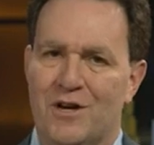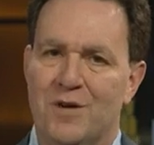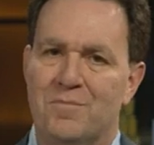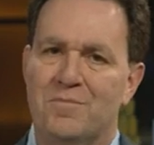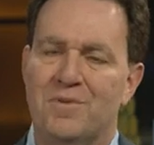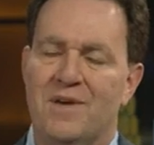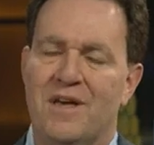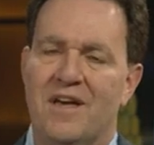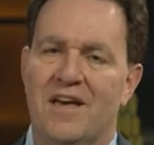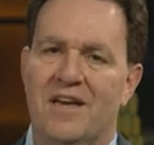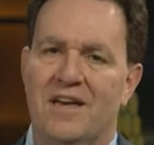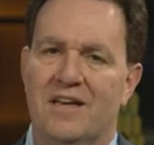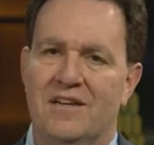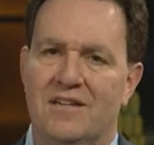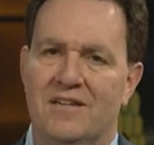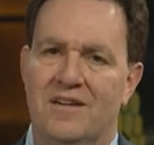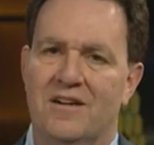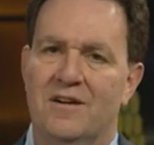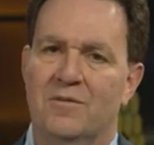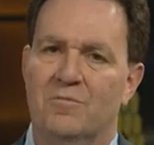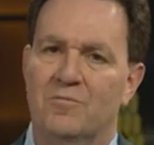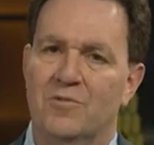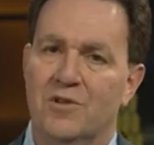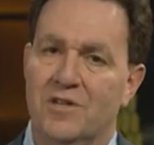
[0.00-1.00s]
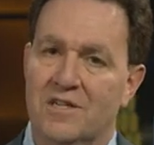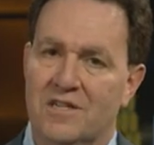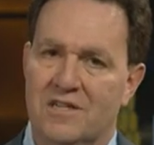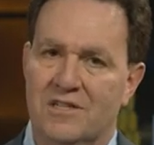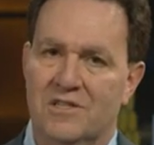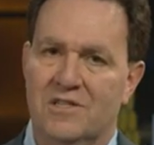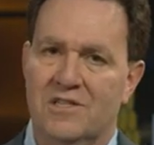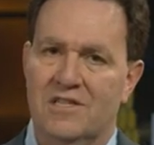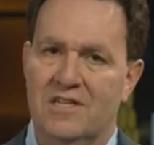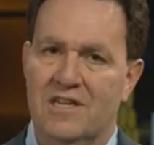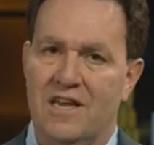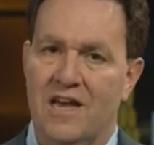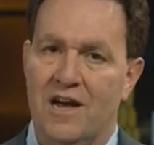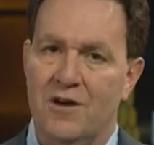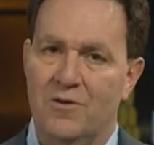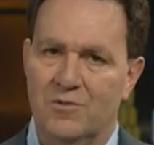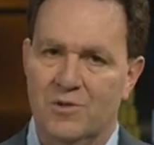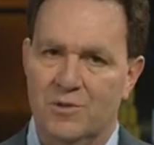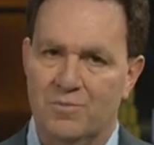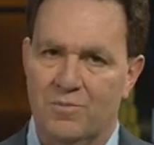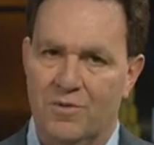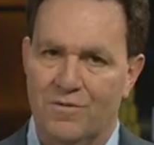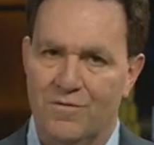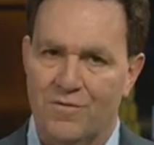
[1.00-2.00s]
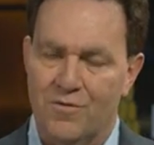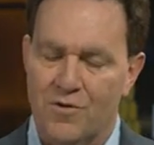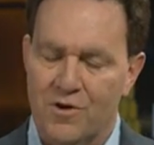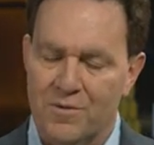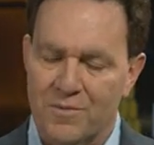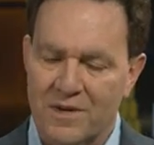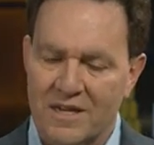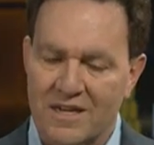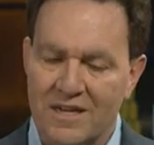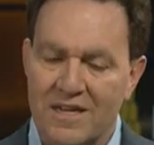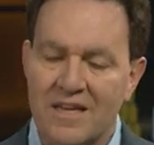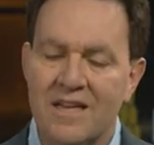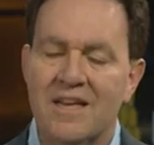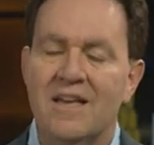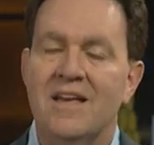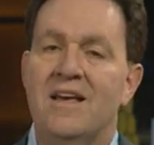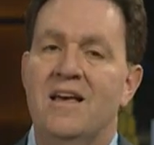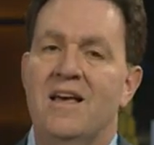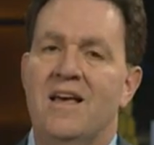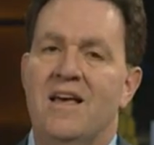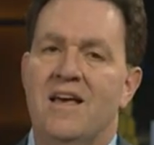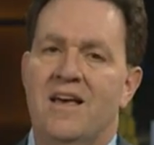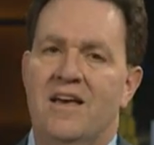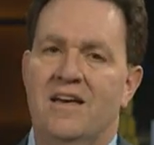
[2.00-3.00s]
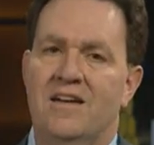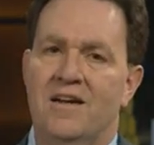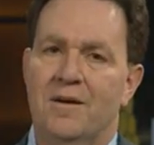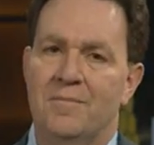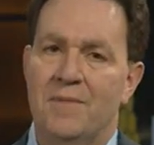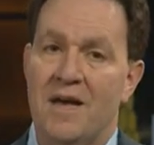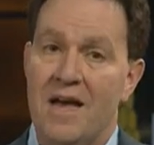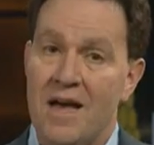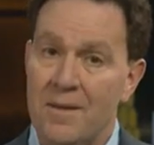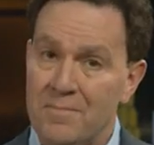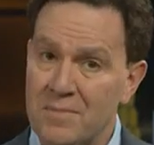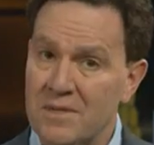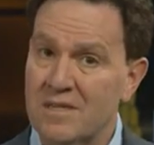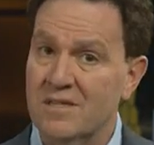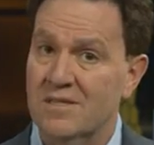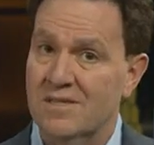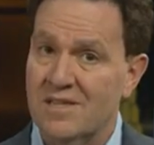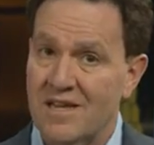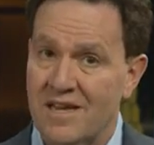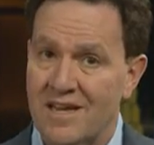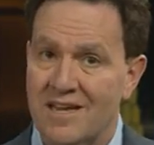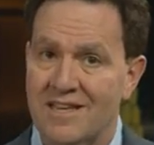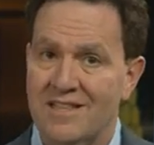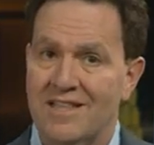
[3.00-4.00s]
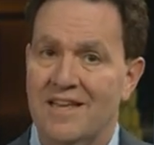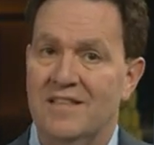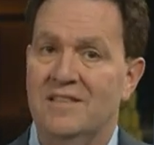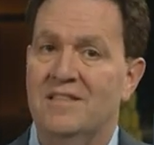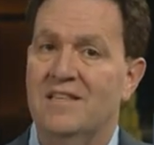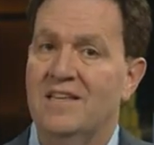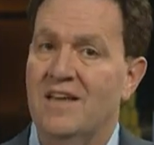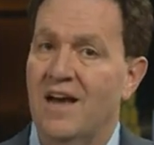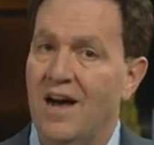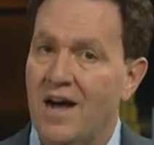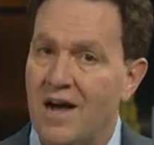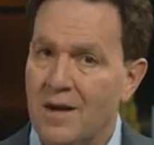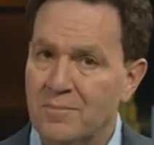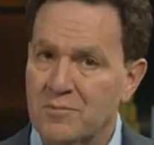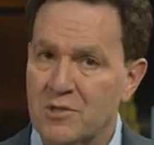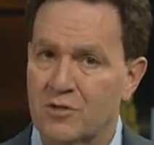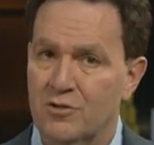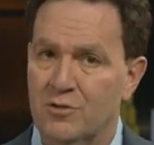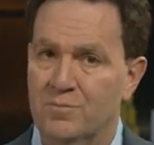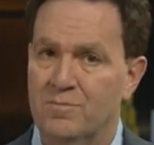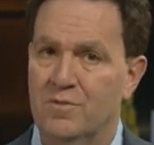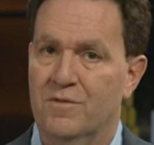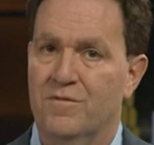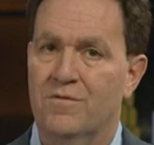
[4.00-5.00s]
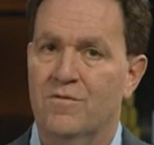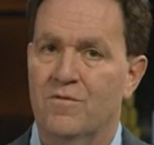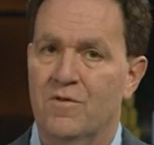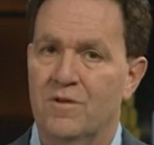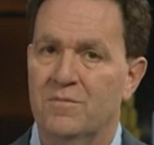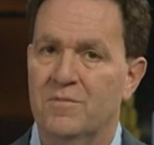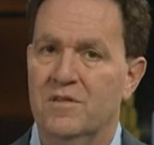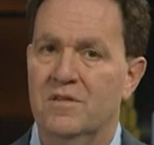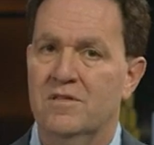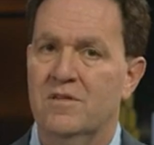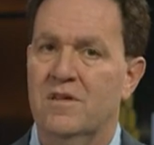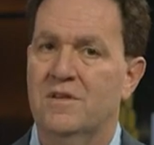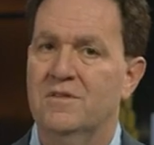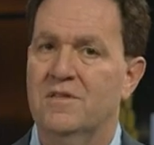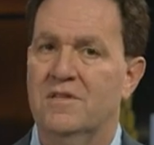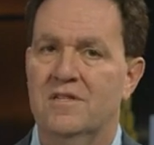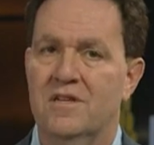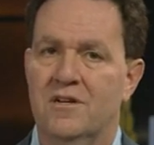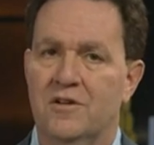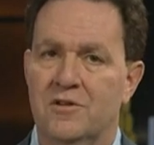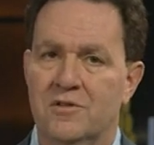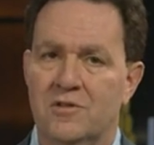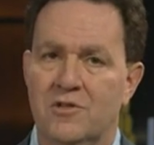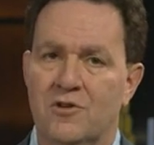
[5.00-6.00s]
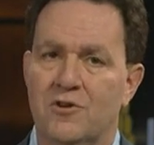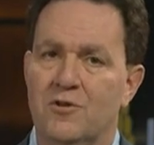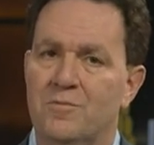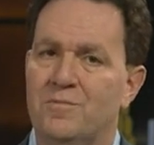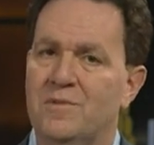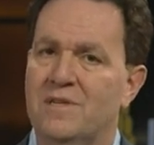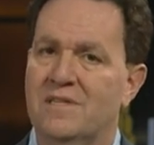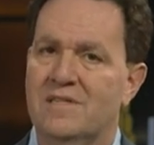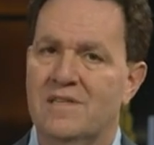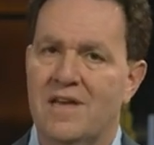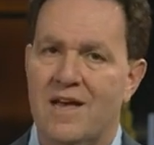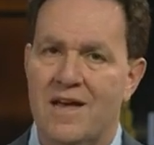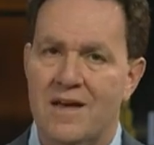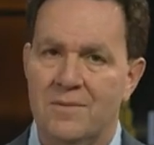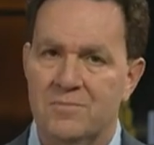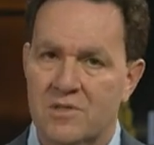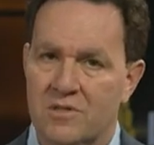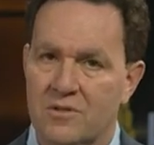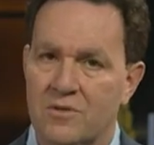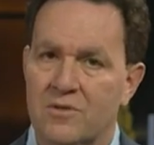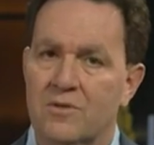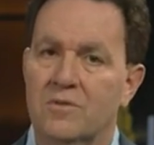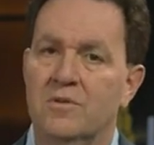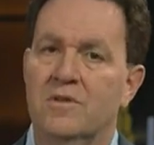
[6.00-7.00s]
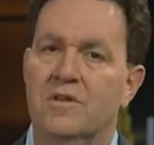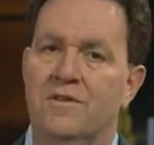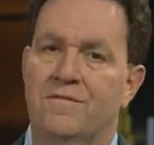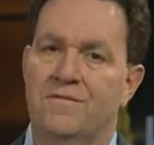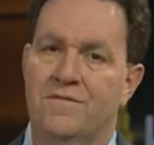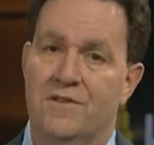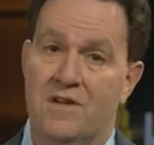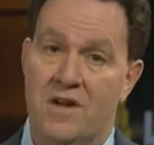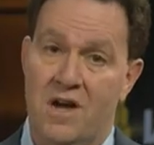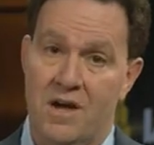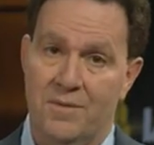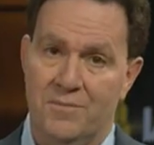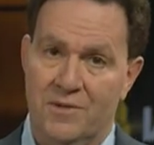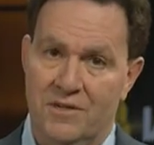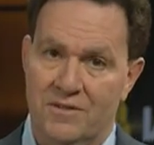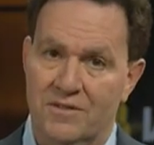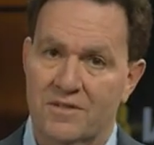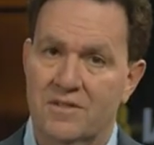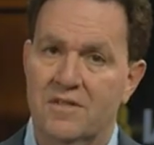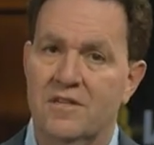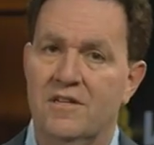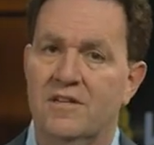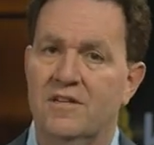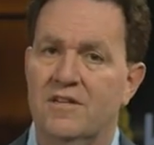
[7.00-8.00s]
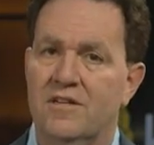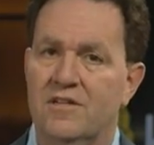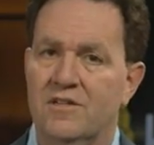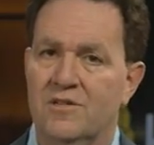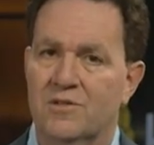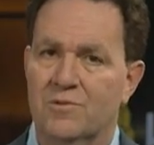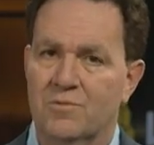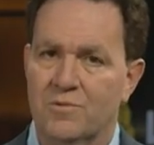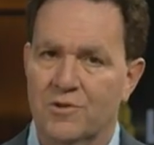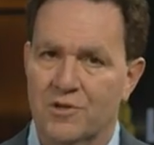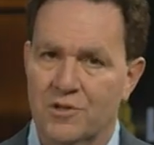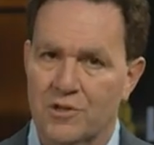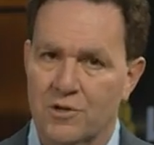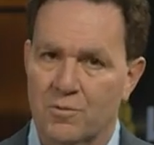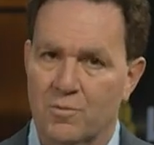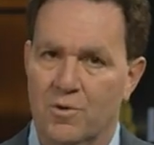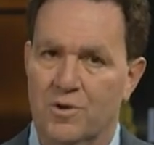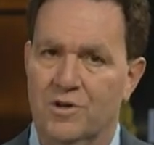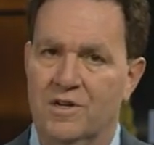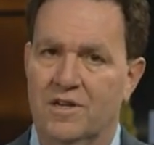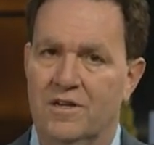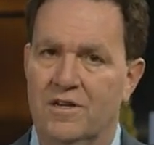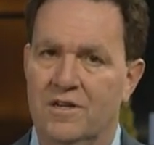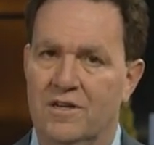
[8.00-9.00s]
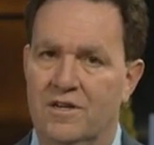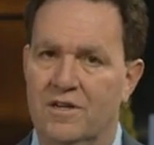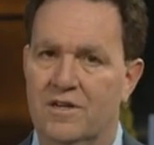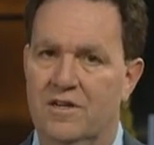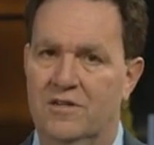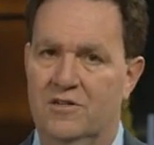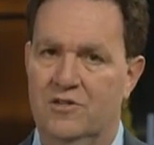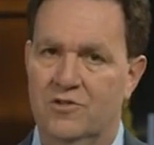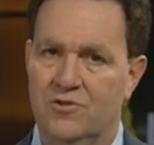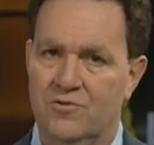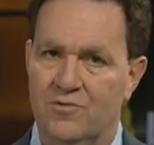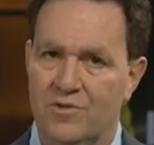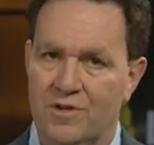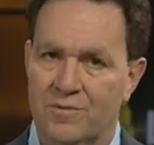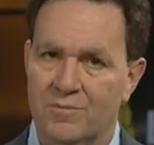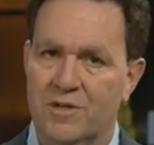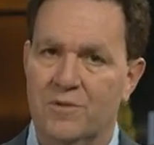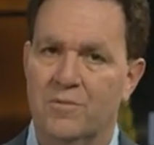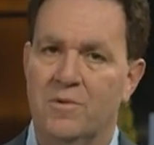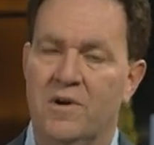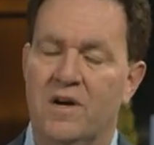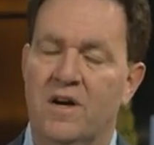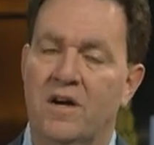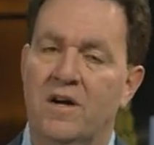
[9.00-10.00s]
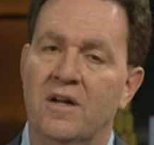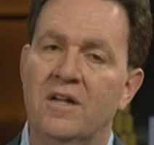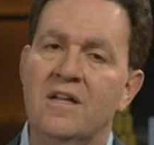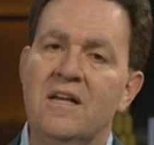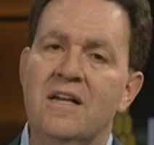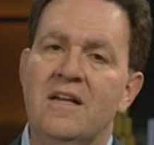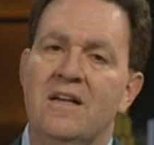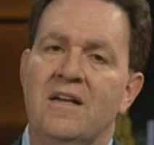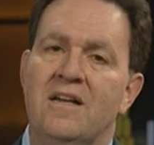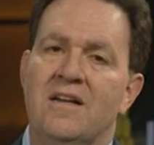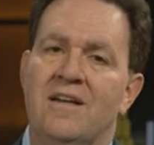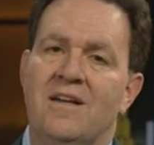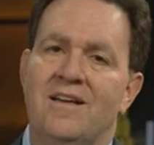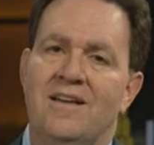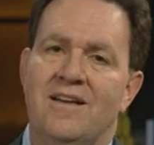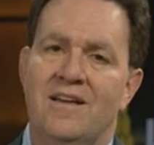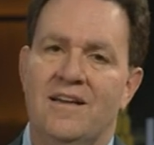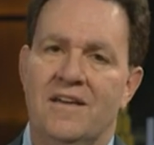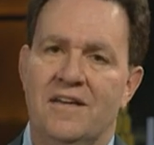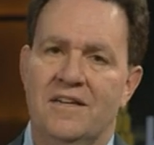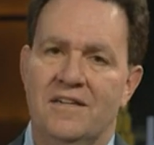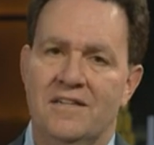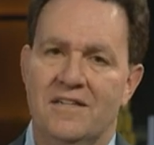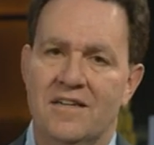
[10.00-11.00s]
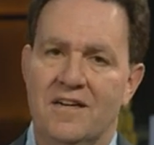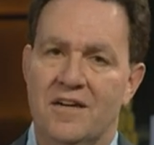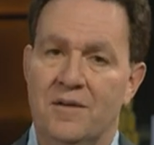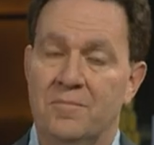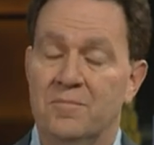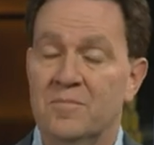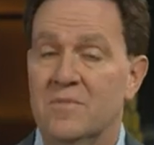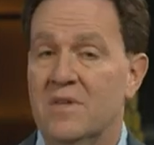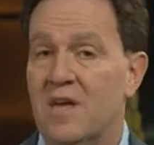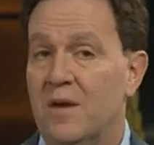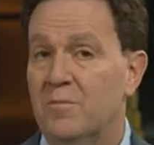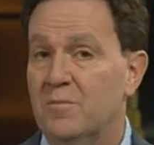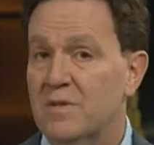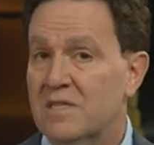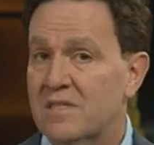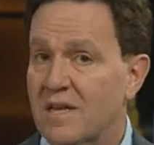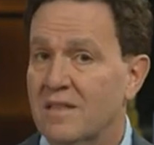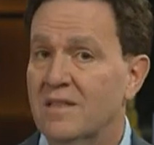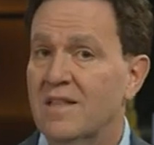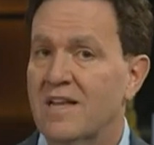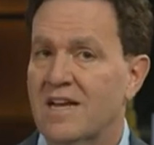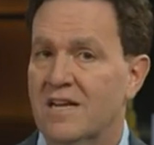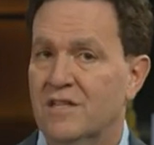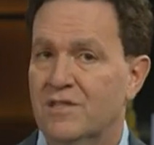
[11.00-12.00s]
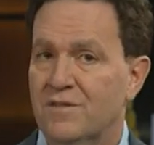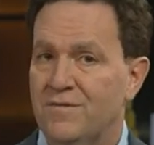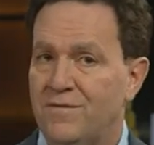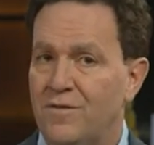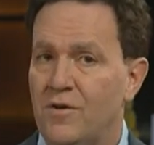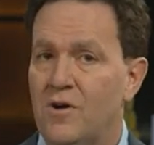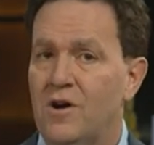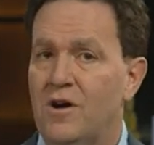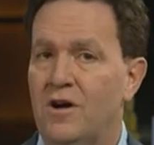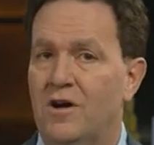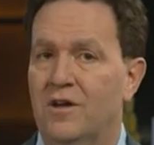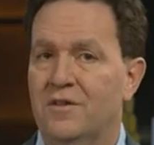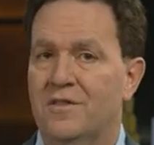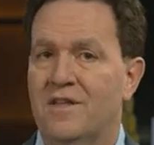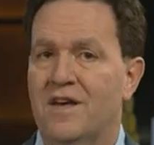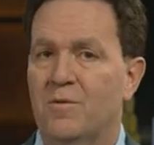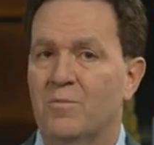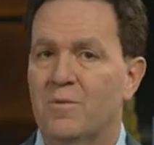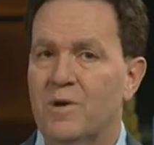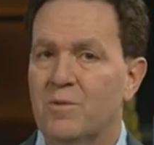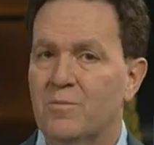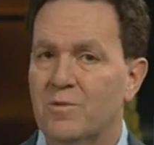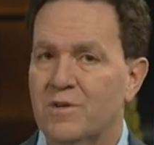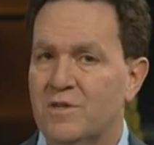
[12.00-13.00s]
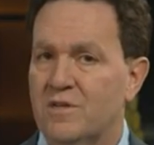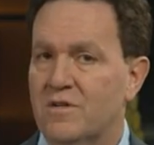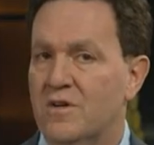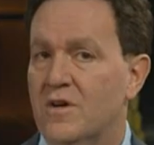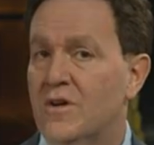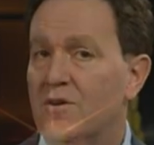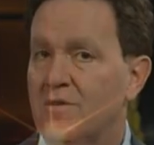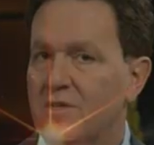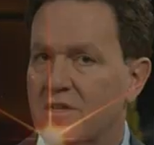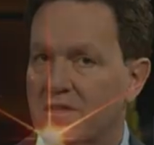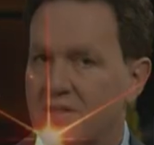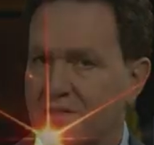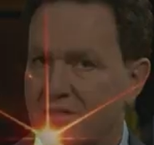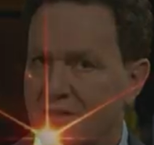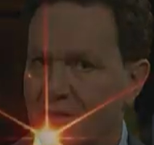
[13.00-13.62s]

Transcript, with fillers: up and um, really could see how it was performing. And I'm happy to say that the optical performance of the telescope is absolutely phenomenal. It is really working extremely well. And, um, and we said last fall that we would know that